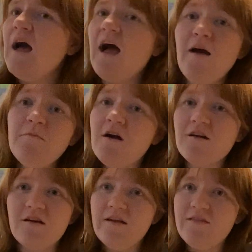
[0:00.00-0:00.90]
I'm not
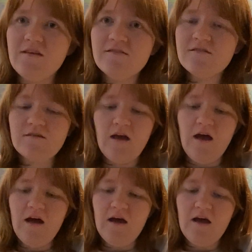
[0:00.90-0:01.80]
good at this.
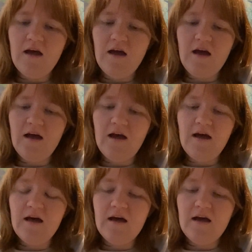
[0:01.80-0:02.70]

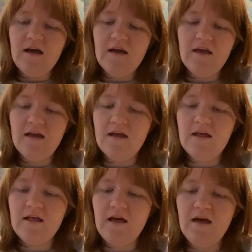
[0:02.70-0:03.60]
I
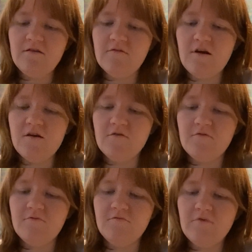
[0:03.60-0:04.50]
don't
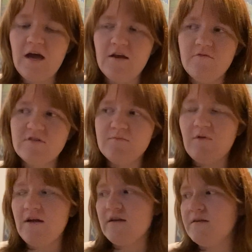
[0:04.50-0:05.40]
know how to
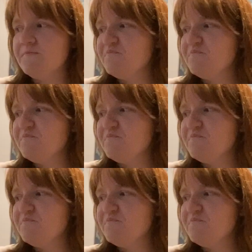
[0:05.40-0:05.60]
explain it.